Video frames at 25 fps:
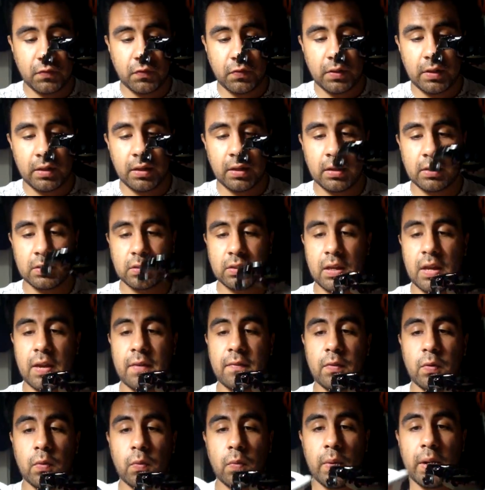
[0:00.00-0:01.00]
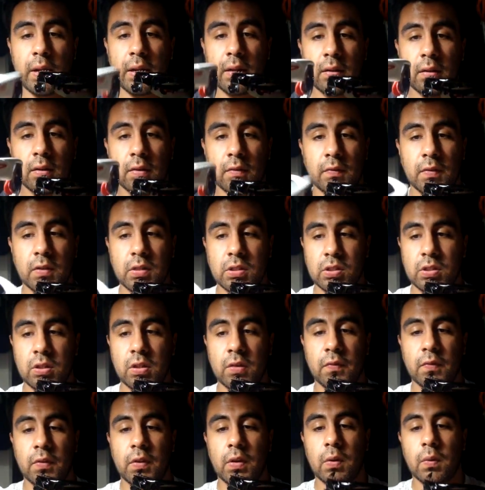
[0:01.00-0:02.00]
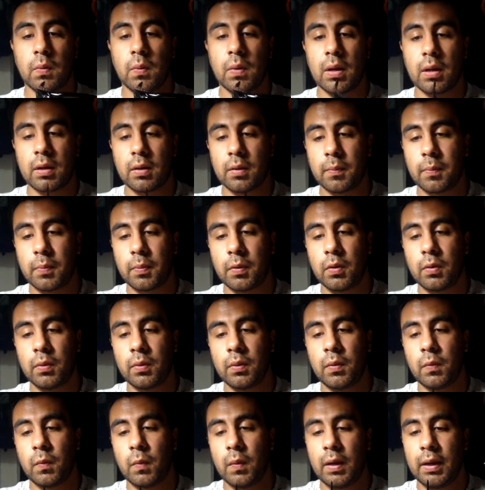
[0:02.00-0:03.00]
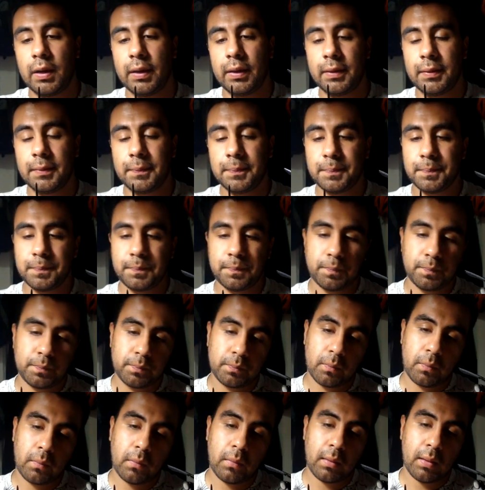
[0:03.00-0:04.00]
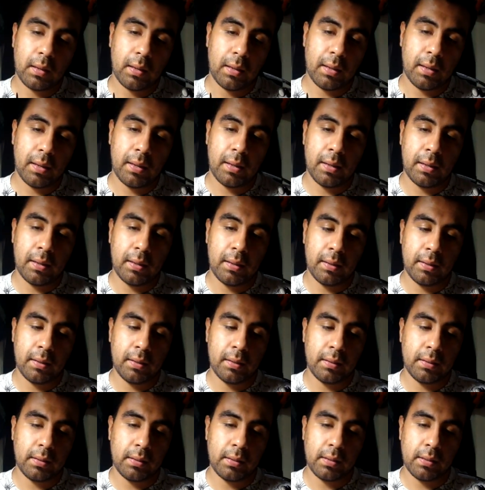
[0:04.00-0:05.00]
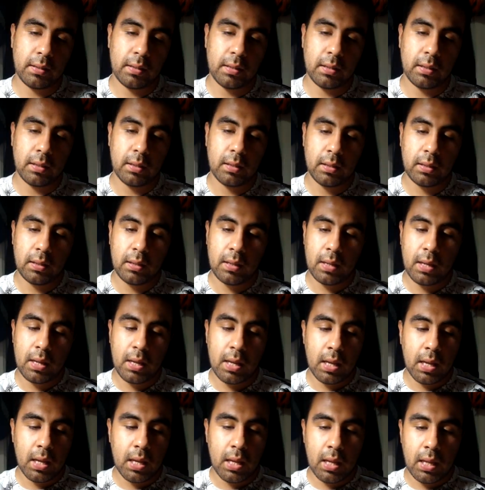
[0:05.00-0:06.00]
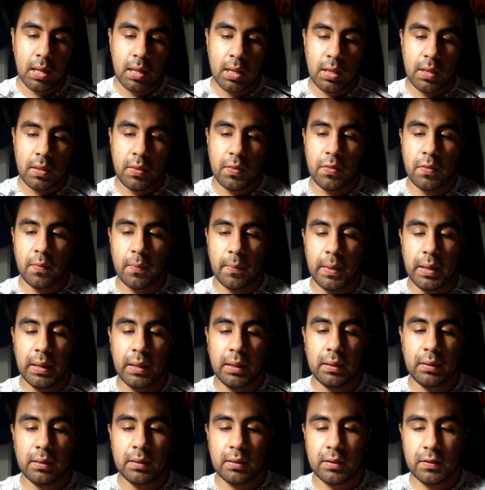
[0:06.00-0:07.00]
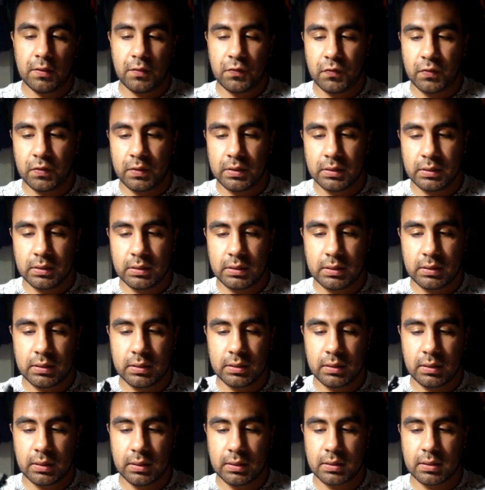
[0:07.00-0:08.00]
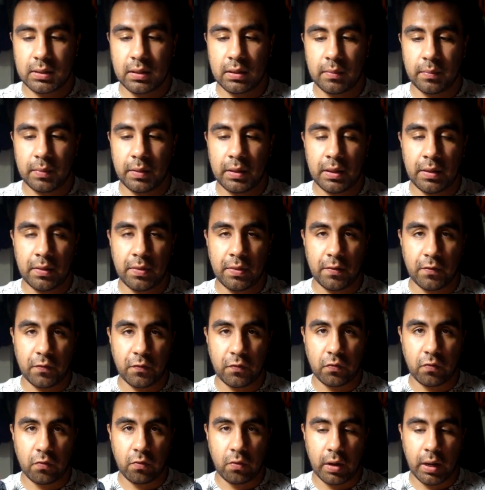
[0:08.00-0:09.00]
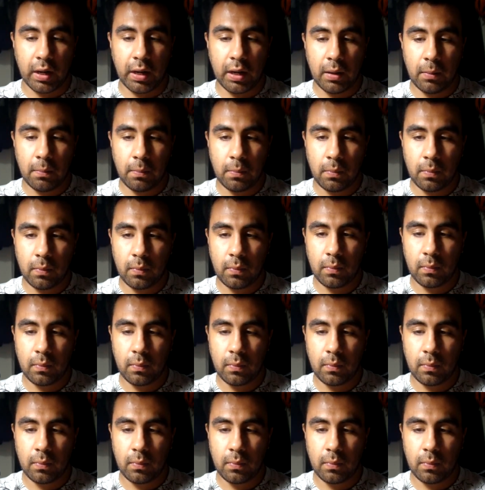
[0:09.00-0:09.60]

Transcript: fit, and I also have a regular version of the O ROKR PRO in white. And the main difference is going to be in the frame